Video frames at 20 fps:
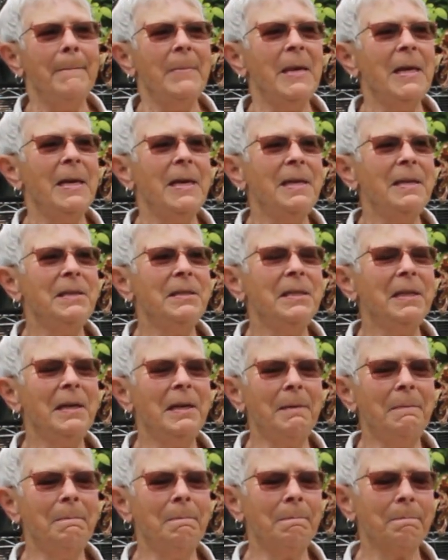
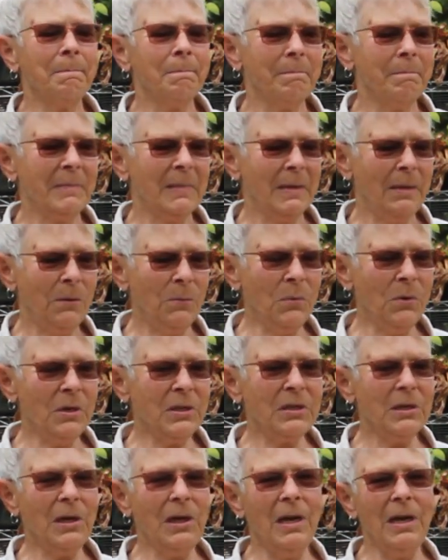and
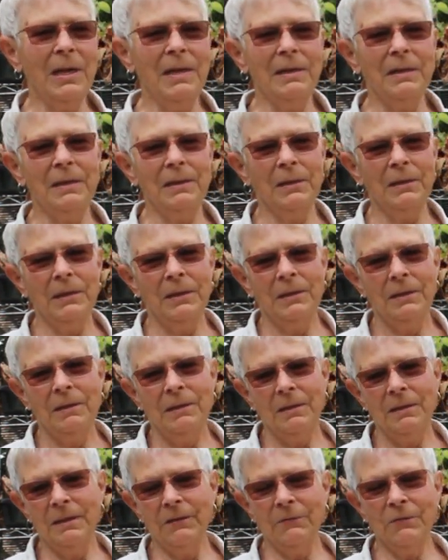worked on
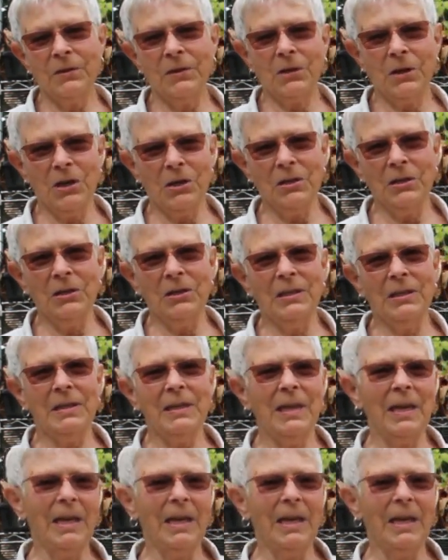different gardens